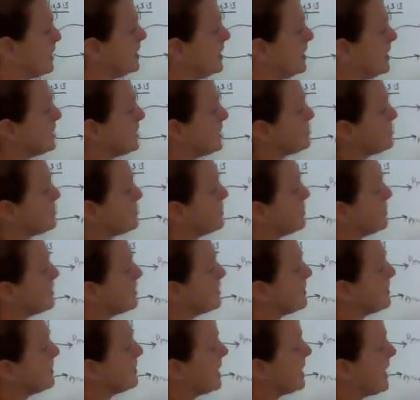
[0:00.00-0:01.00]
is we're
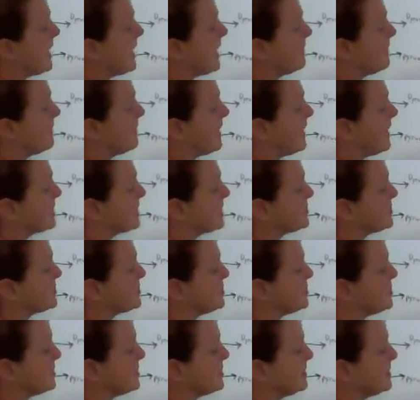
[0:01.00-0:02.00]
going to have
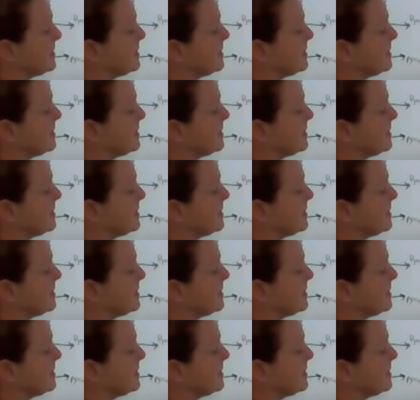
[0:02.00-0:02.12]
oxygen